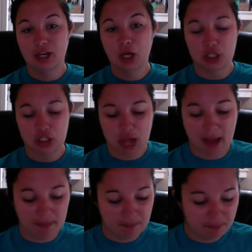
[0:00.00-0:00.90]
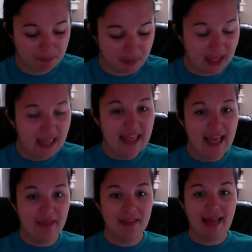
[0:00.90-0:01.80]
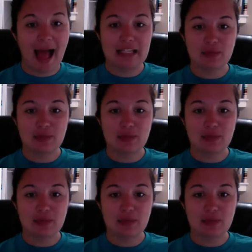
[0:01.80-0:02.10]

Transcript: Good job. And the last